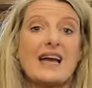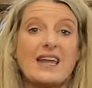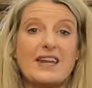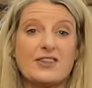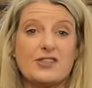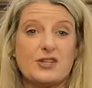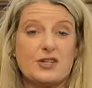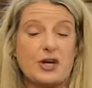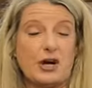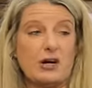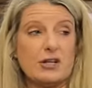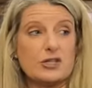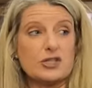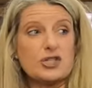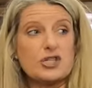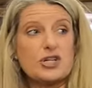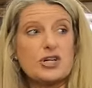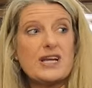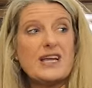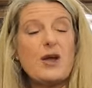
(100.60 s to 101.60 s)
got at the Dollar
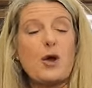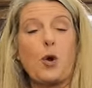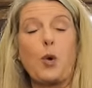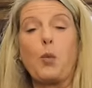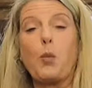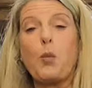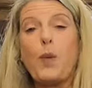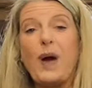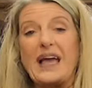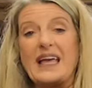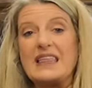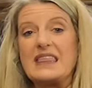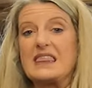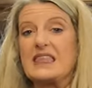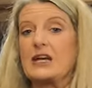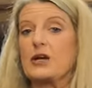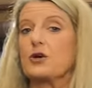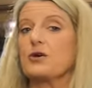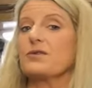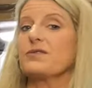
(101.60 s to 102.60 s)
Tree are way
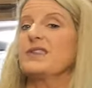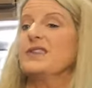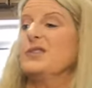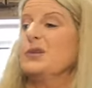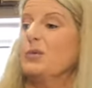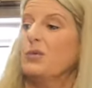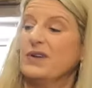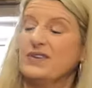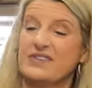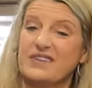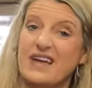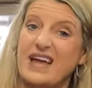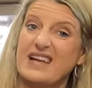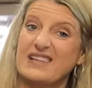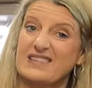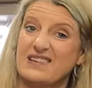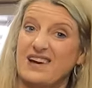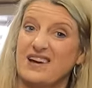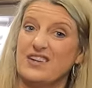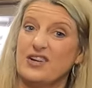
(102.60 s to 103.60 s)
thicker than the ones I
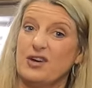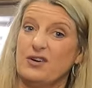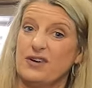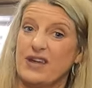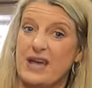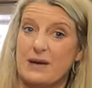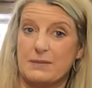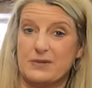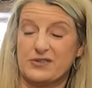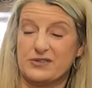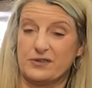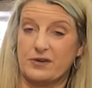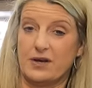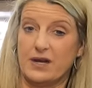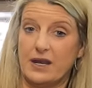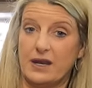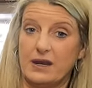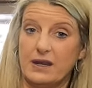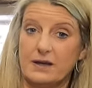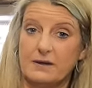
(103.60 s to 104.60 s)
had gotten on
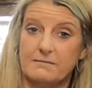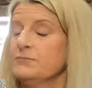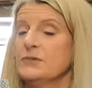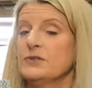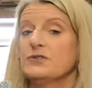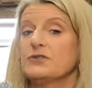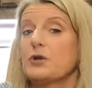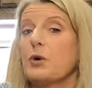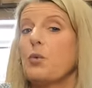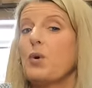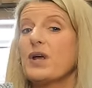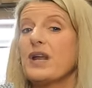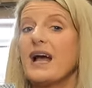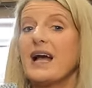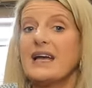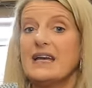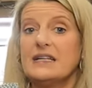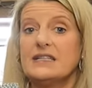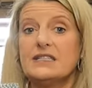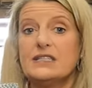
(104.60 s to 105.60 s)
Amazon. So what
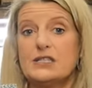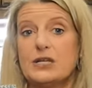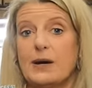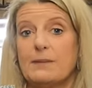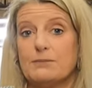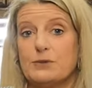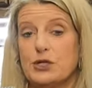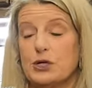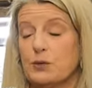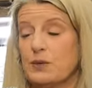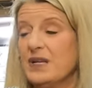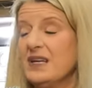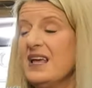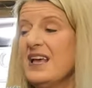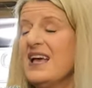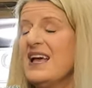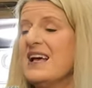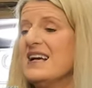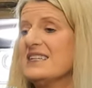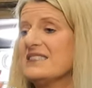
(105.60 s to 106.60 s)
I ended up doing
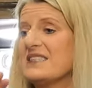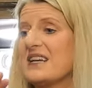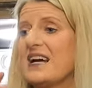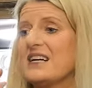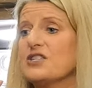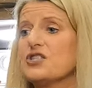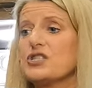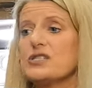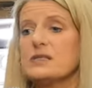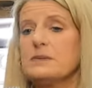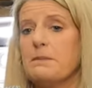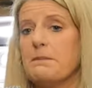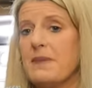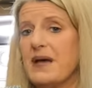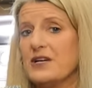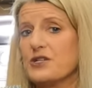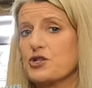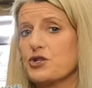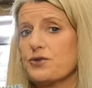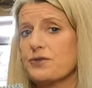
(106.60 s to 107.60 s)
is I just
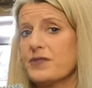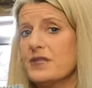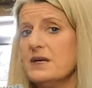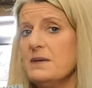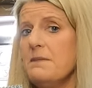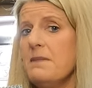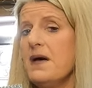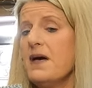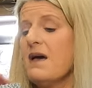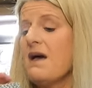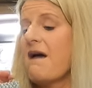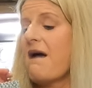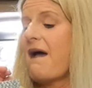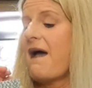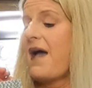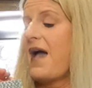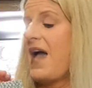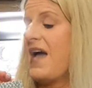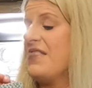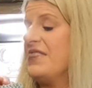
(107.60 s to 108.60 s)
measured them
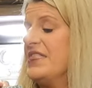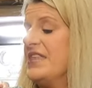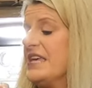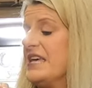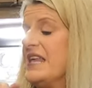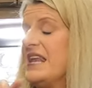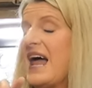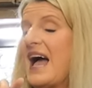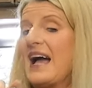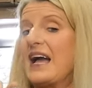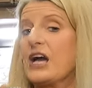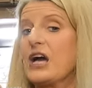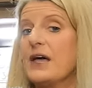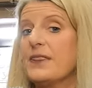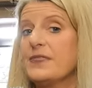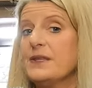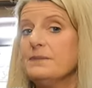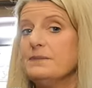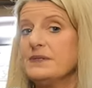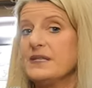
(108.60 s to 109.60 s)
and then I
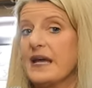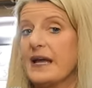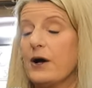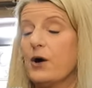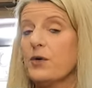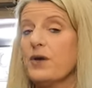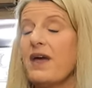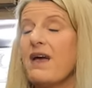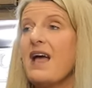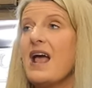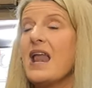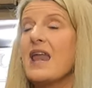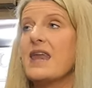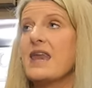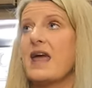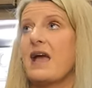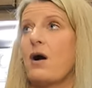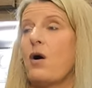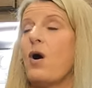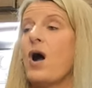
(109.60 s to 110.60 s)
cut them down.
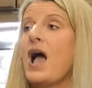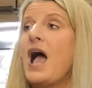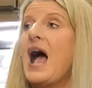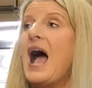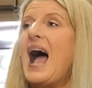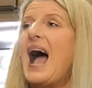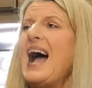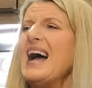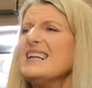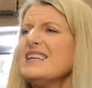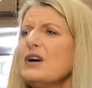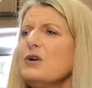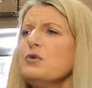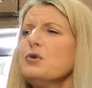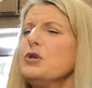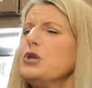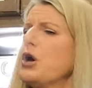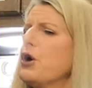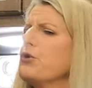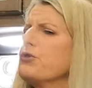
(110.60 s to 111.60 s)
Now, I
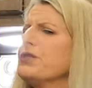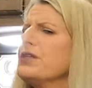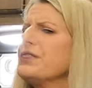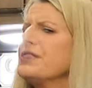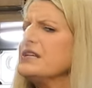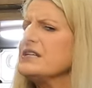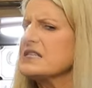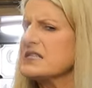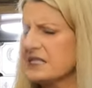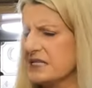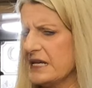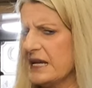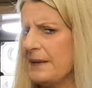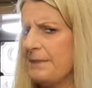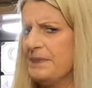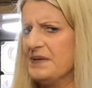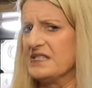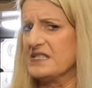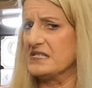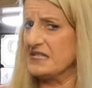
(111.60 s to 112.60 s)
don't know that this
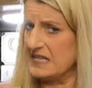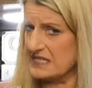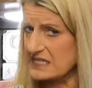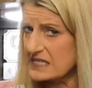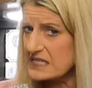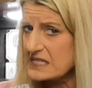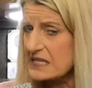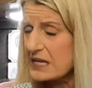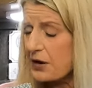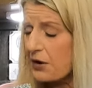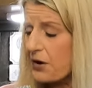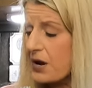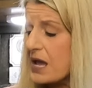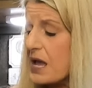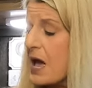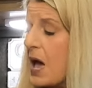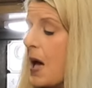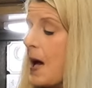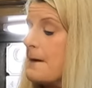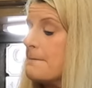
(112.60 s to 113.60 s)
step is
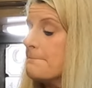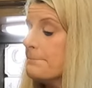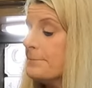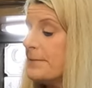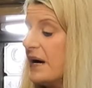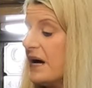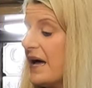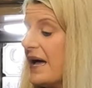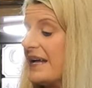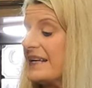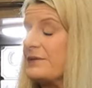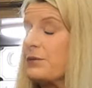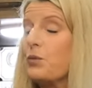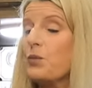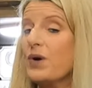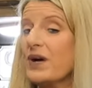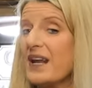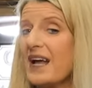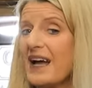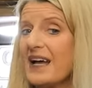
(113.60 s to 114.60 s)
necessary, but
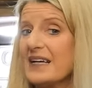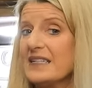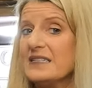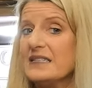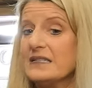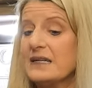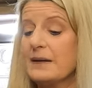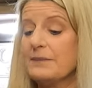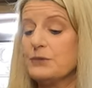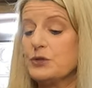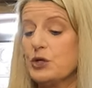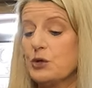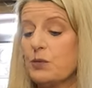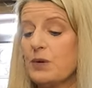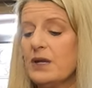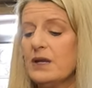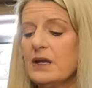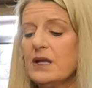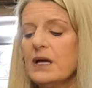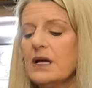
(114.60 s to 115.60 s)
what I ended up
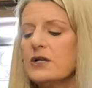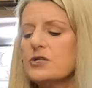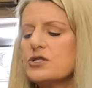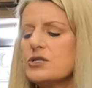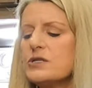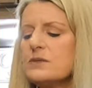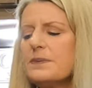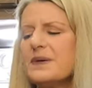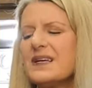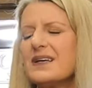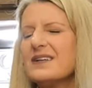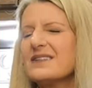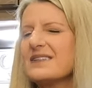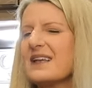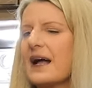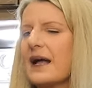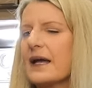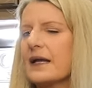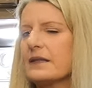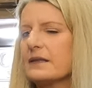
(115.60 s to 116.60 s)
doing, just because
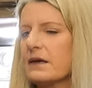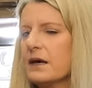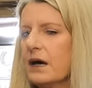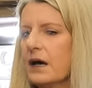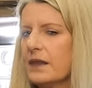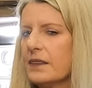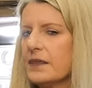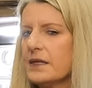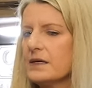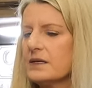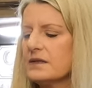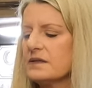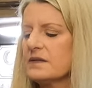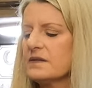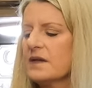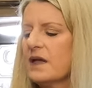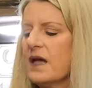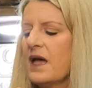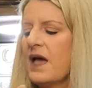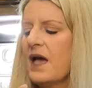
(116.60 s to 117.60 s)
I had cut
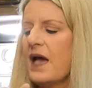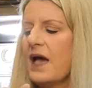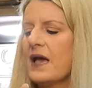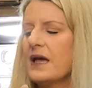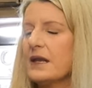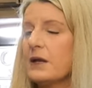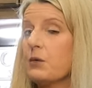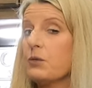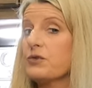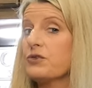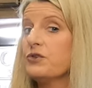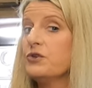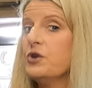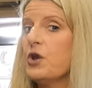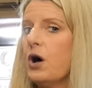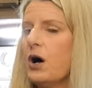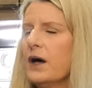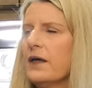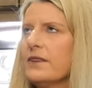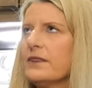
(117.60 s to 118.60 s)
this and it was
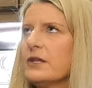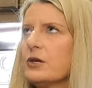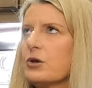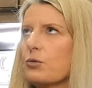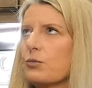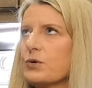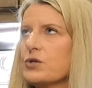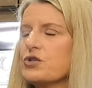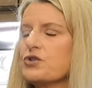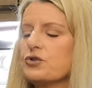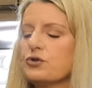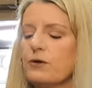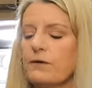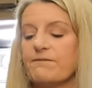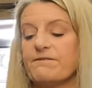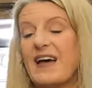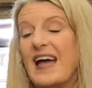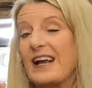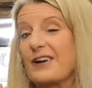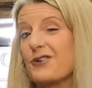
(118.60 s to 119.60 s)
not the original
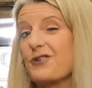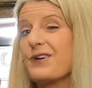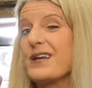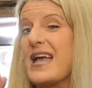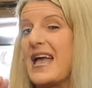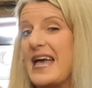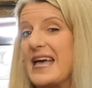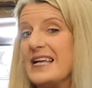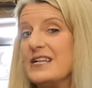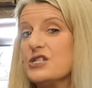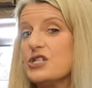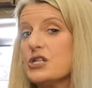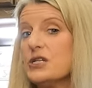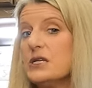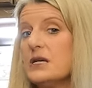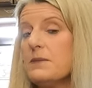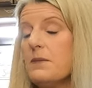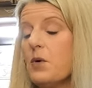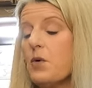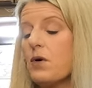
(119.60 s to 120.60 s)
factory edge
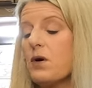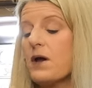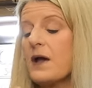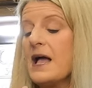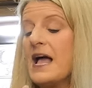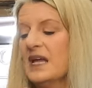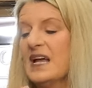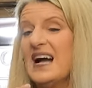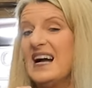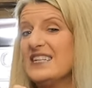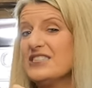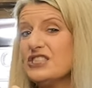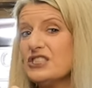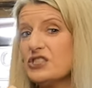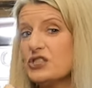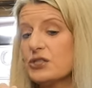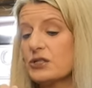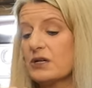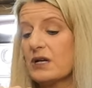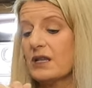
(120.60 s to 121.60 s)
anymore, I
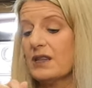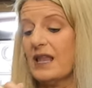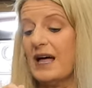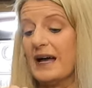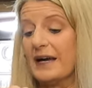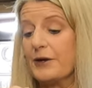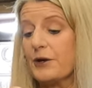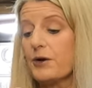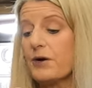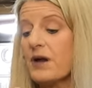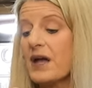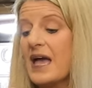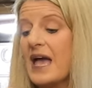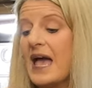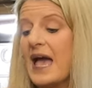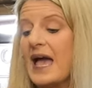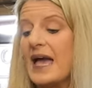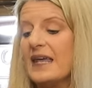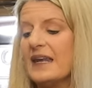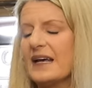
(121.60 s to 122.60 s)
just took a lighter
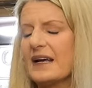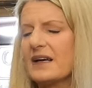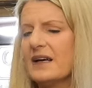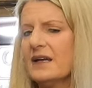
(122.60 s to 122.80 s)
and I